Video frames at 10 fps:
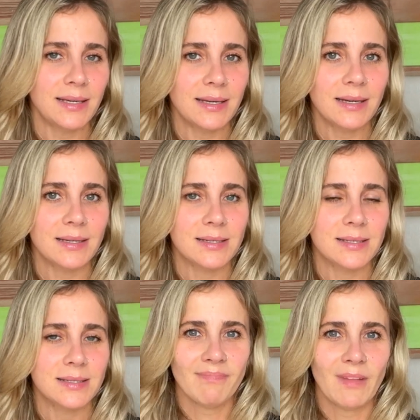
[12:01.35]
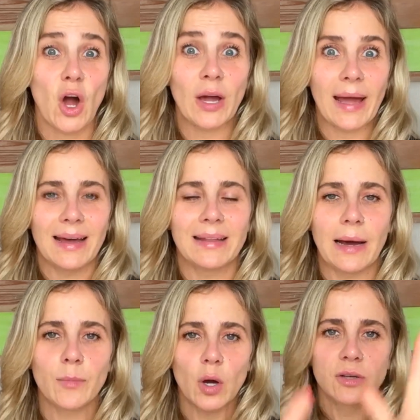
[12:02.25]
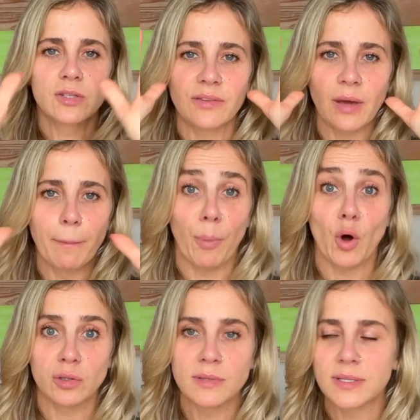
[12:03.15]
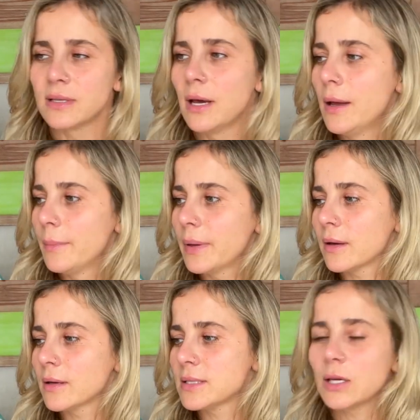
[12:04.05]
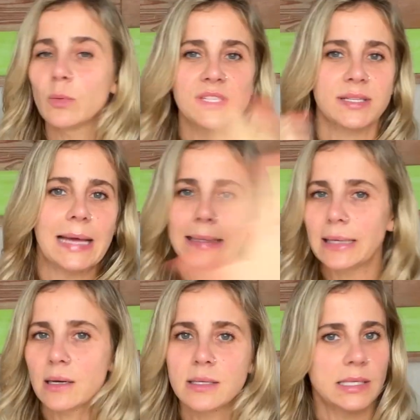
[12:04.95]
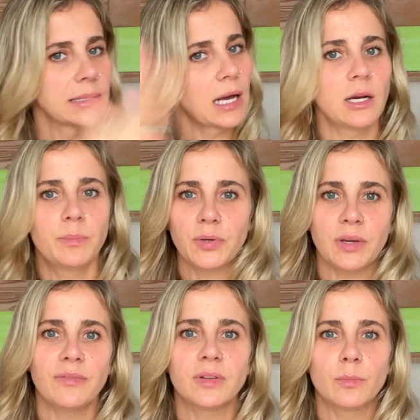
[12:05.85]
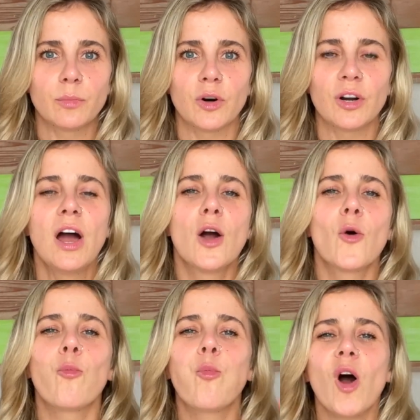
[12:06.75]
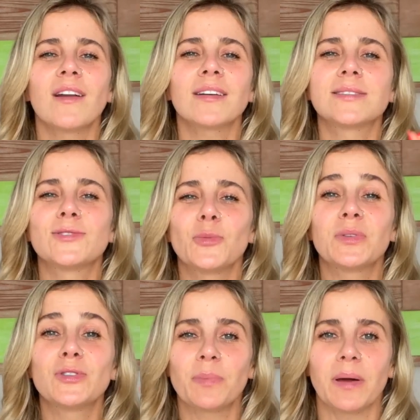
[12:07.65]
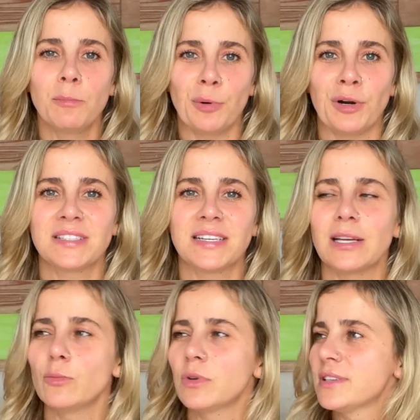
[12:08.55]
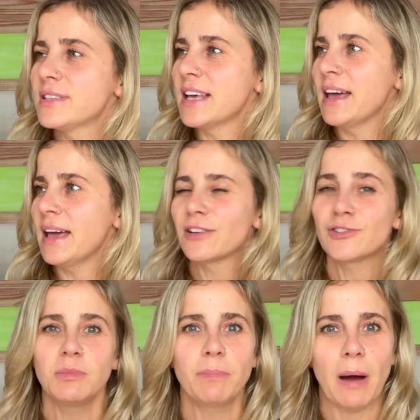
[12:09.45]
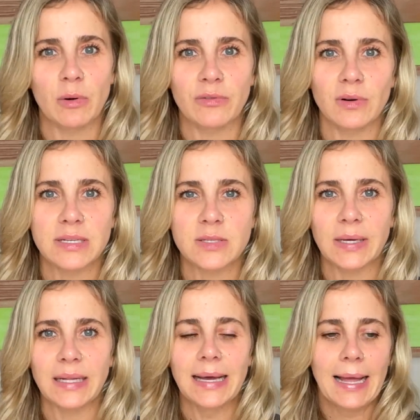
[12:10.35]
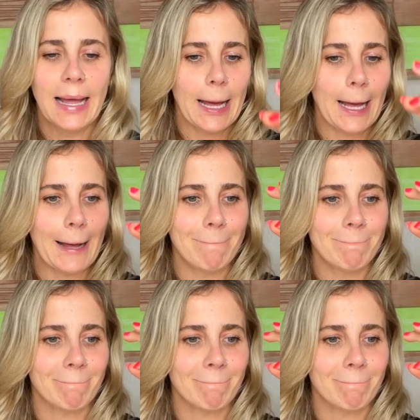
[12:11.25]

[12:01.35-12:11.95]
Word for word: it is okay and i'm going to give you a bonus because it will just enhance and help you even more what is super duper important and what is uh, extremely powerful as well um,